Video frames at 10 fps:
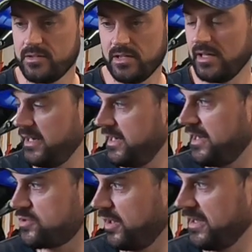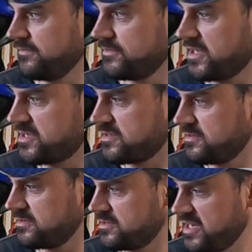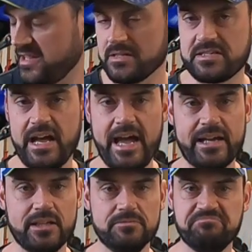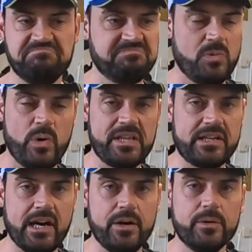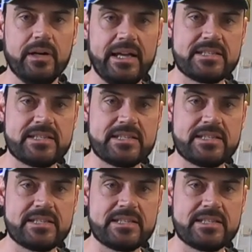Literally just set, sag, and away you go.